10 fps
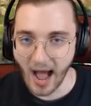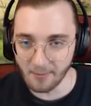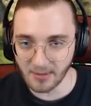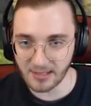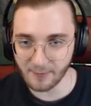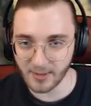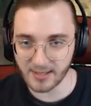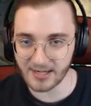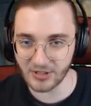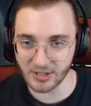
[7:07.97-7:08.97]
I believe we
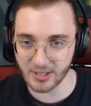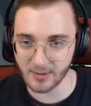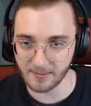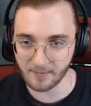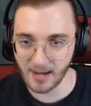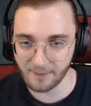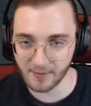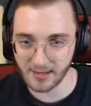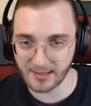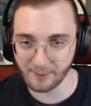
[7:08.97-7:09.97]
can actually do it. I
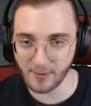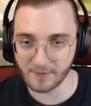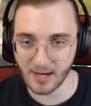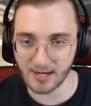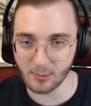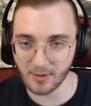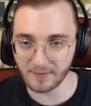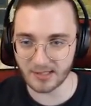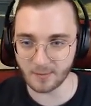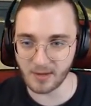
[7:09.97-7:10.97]
feel like if we've done it
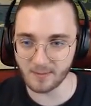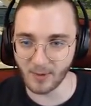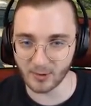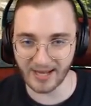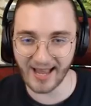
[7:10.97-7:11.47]
with the speedboat,